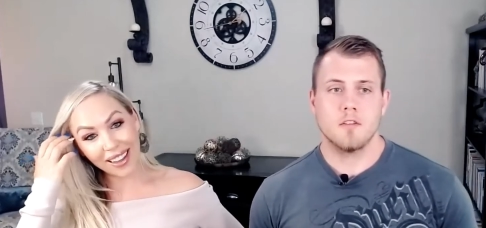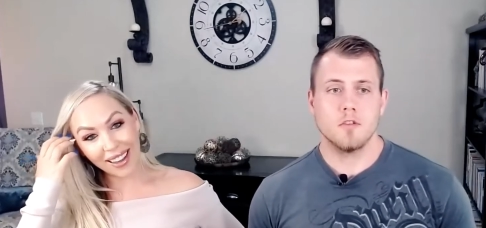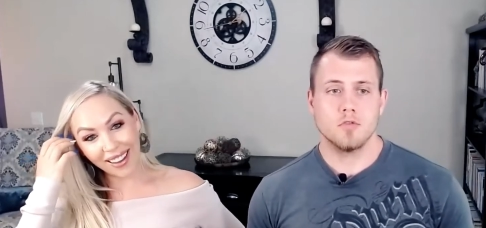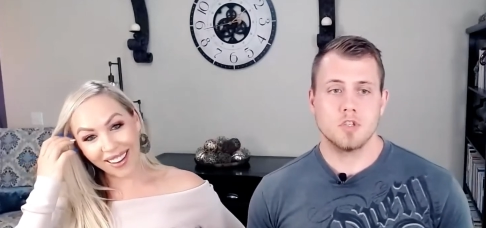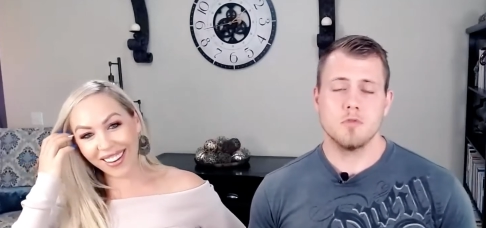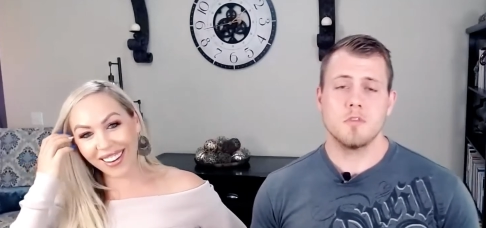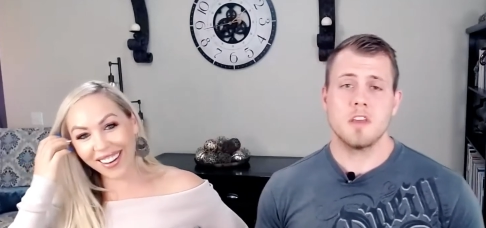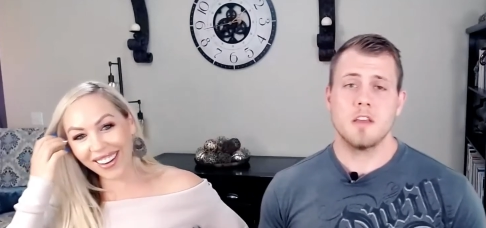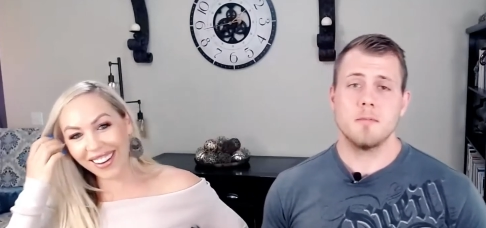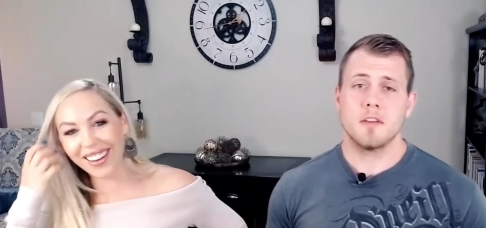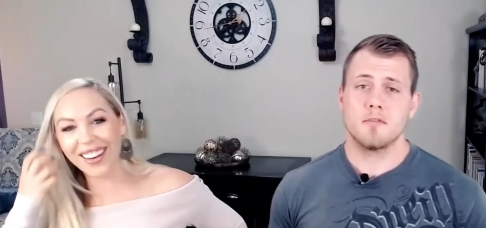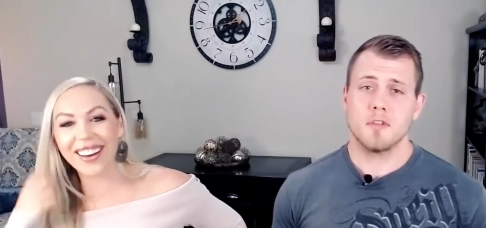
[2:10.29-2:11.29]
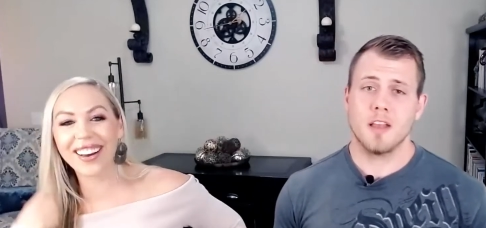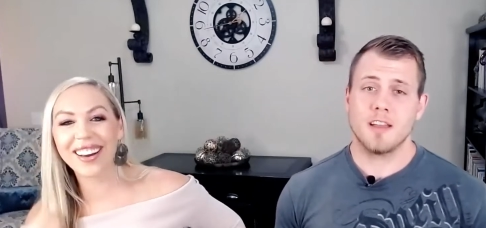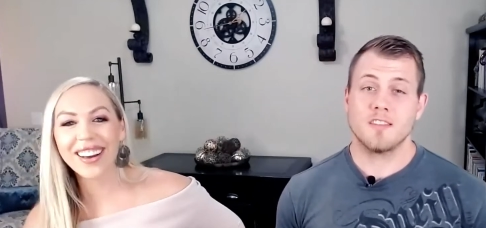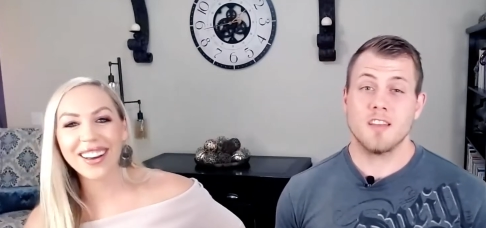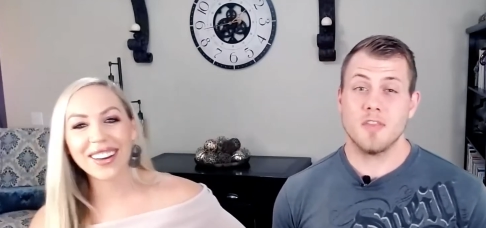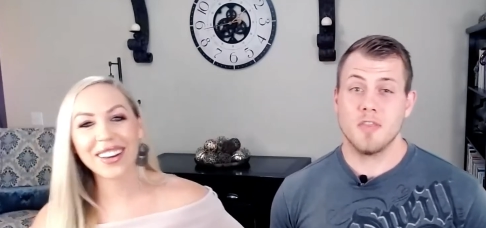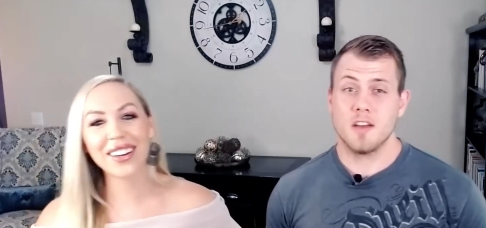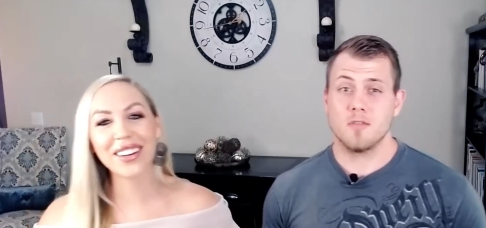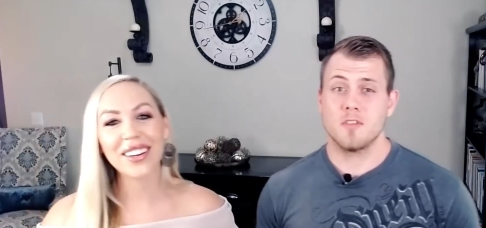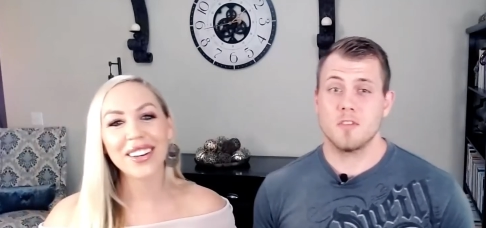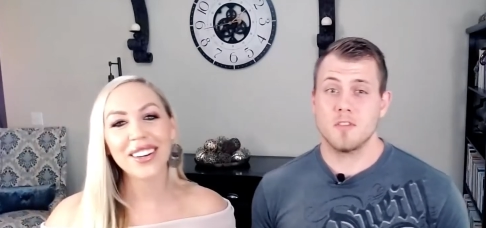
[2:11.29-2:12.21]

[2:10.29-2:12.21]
Speaker 1: Yeah. She was aiming for like ten thousand